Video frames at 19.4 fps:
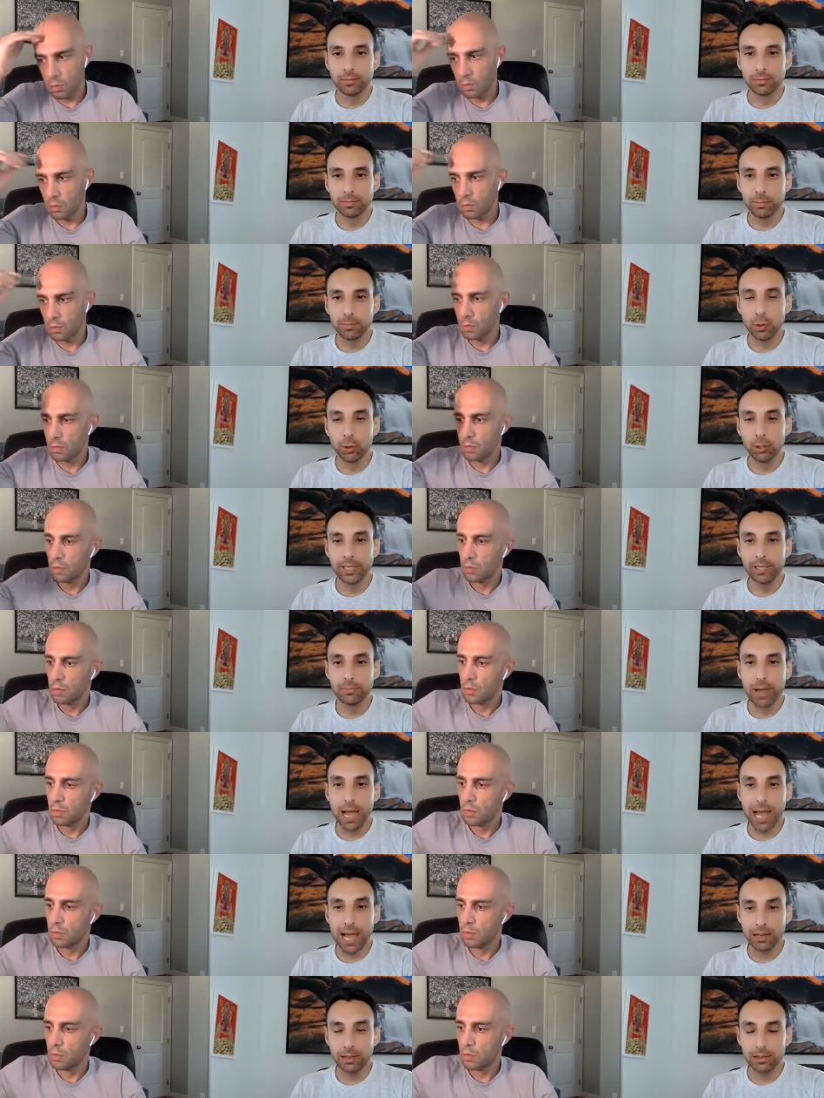Speaker 1: Pulling
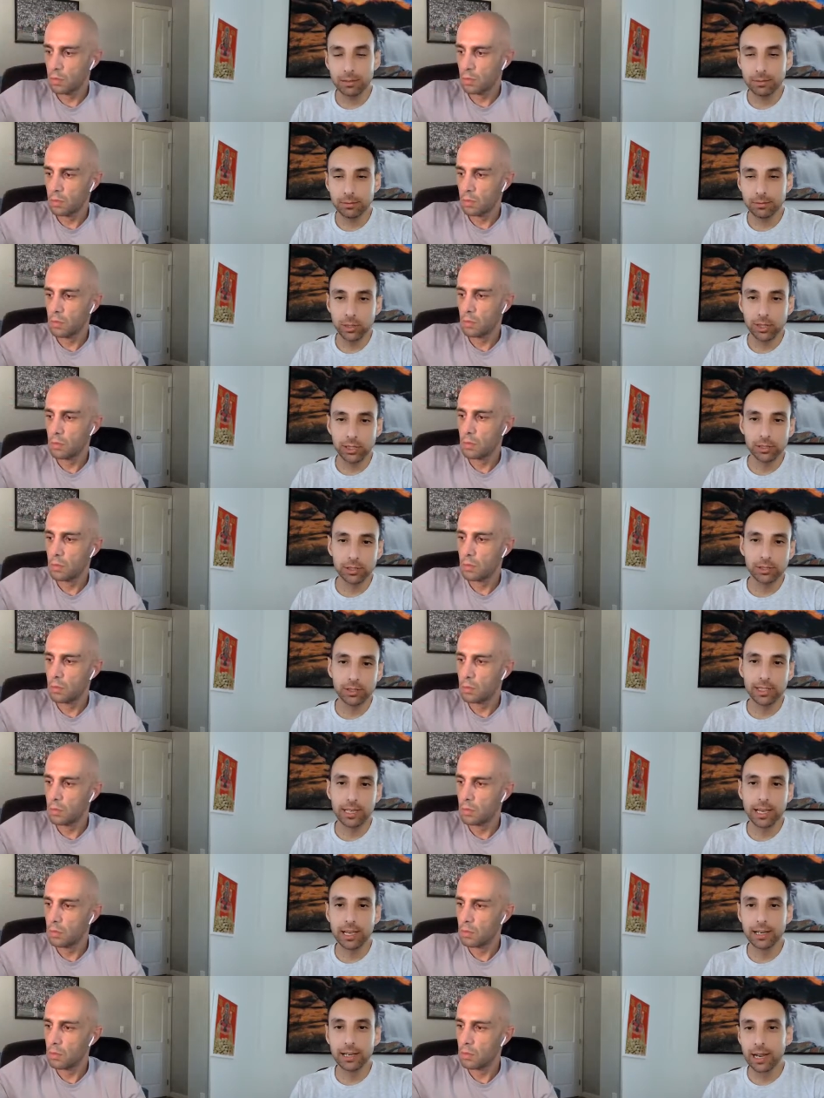back, which
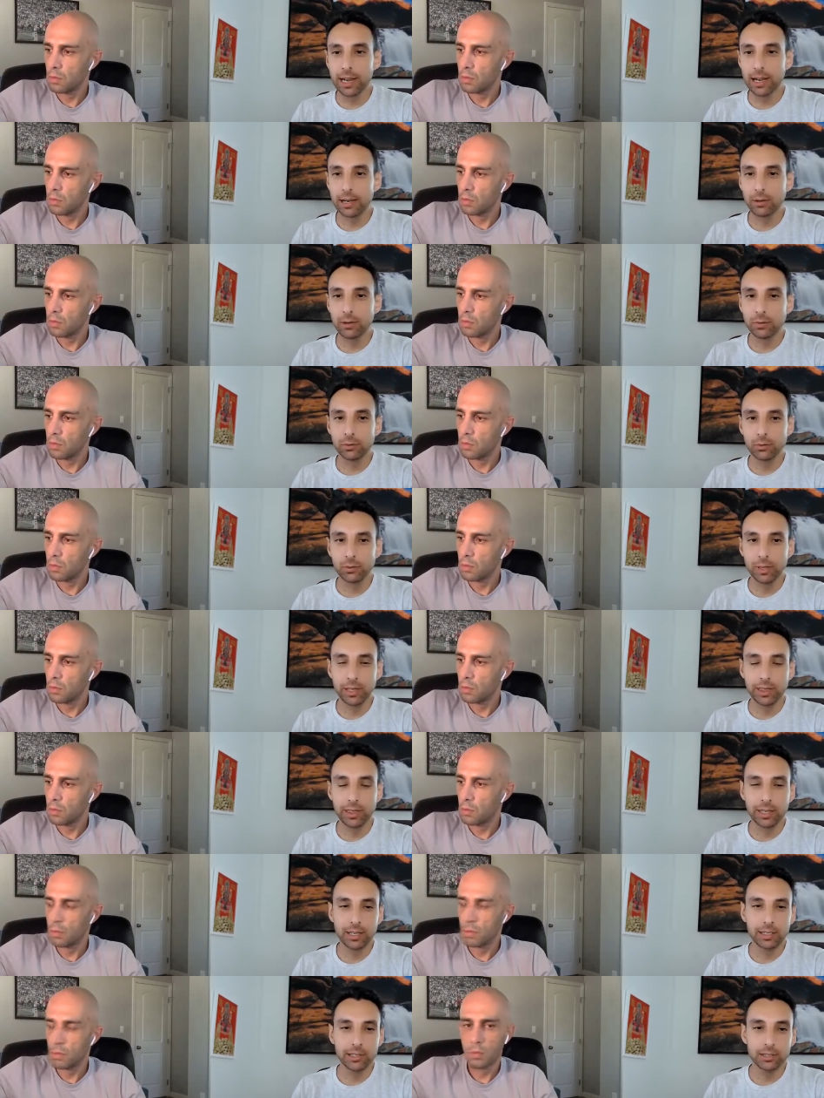again, we
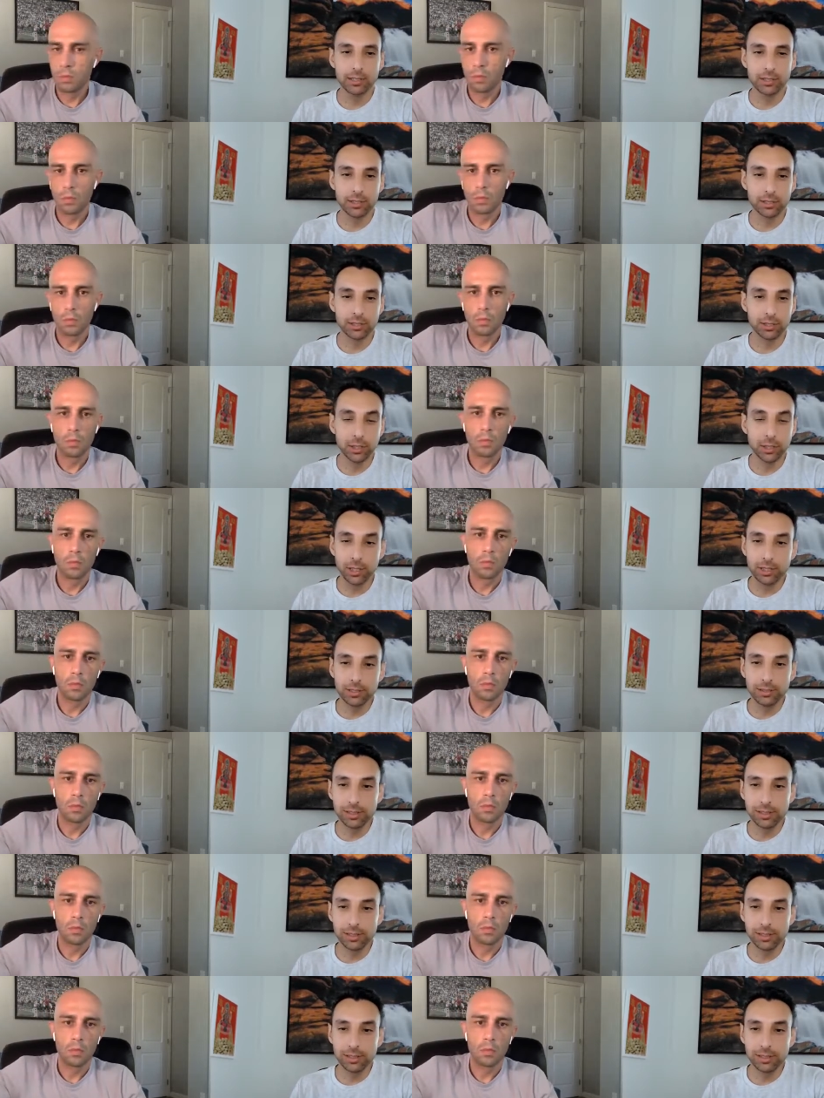think is good.